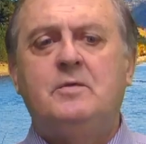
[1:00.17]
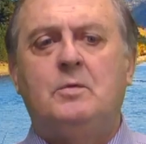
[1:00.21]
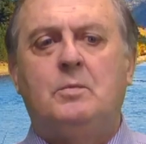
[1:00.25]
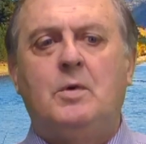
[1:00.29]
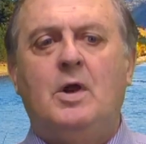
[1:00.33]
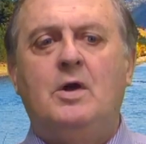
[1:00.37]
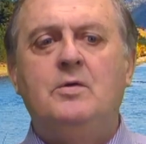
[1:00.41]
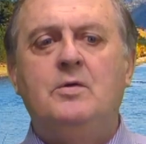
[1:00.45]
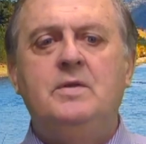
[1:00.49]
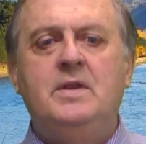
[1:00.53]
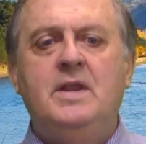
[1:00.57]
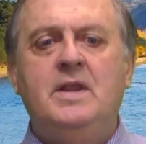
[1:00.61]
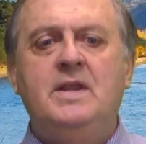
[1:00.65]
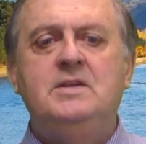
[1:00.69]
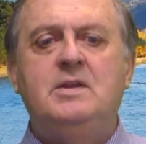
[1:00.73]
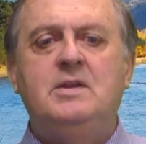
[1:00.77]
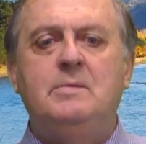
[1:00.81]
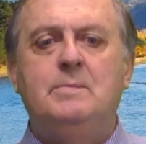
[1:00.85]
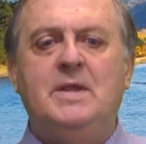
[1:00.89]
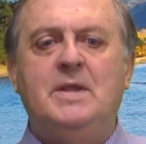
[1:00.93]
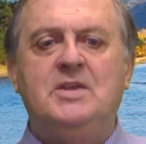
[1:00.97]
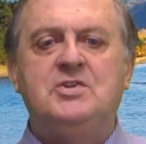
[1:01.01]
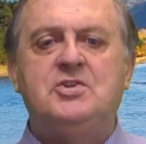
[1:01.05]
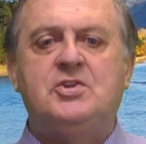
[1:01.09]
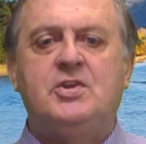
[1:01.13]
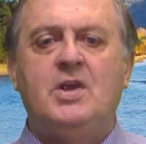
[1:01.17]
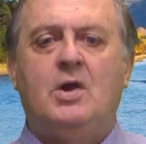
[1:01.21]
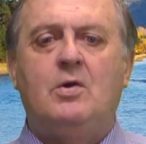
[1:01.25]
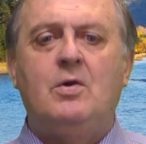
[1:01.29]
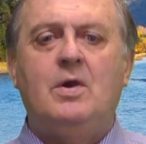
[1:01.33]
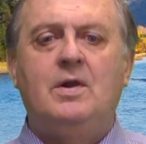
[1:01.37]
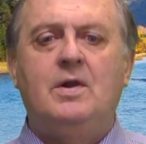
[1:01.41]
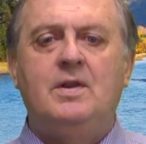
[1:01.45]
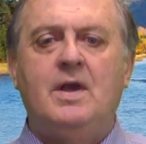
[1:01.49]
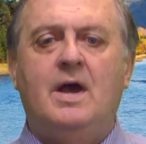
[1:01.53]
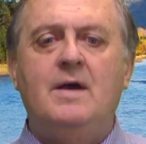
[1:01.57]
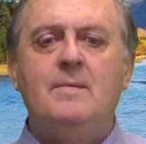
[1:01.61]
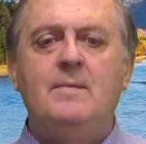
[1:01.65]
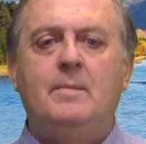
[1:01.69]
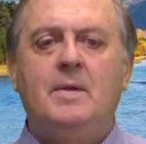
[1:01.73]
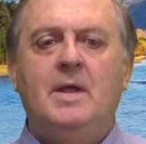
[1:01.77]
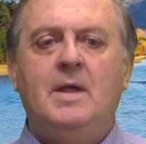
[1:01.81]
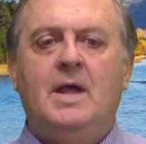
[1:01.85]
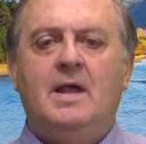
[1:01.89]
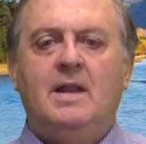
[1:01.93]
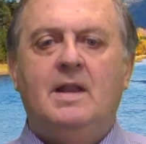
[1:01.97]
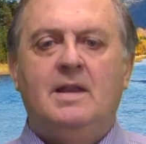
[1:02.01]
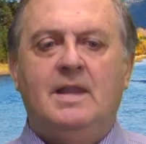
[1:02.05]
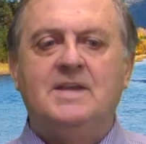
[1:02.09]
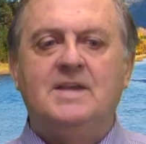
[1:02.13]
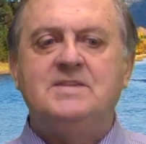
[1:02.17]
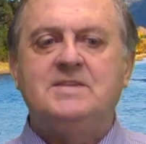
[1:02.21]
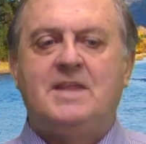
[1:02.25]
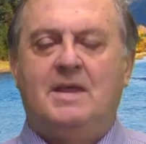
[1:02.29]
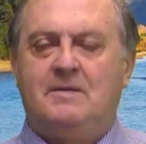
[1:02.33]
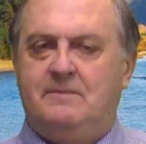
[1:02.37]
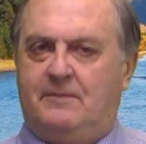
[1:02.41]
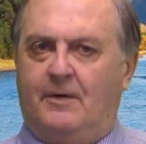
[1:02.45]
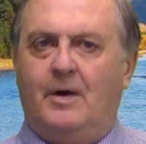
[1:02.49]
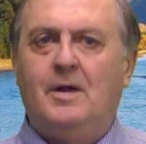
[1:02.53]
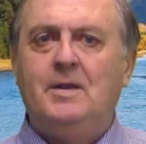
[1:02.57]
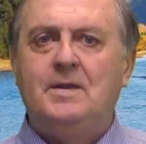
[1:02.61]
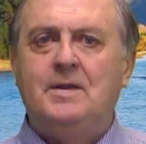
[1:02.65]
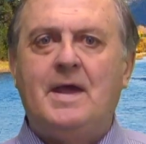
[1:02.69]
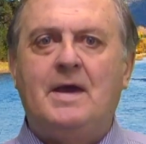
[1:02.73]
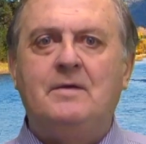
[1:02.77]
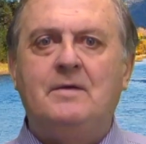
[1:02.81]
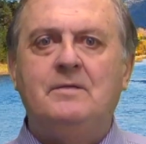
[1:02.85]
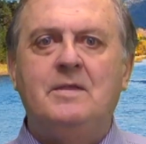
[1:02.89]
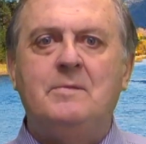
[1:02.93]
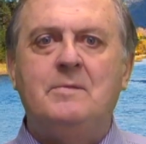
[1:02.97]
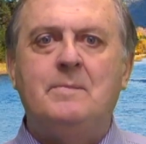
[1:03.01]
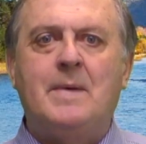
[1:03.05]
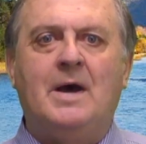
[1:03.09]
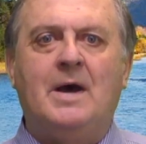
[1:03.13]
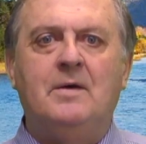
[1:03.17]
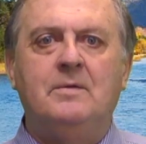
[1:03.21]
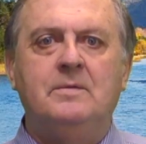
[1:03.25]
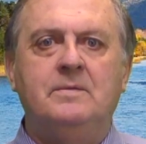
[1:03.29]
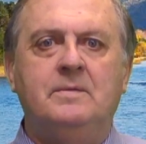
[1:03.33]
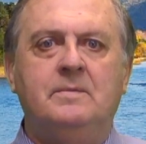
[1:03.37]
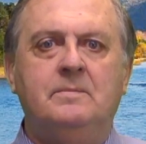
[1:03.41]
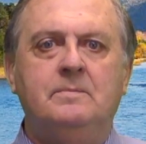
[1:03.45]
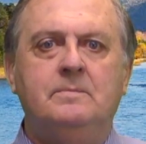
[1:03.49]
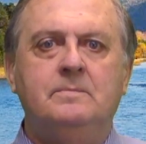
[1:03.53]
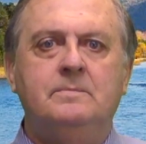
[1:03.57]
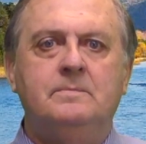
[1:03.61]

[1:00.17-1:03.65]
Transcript: of the road need to be shored up lest they fall down the mountain.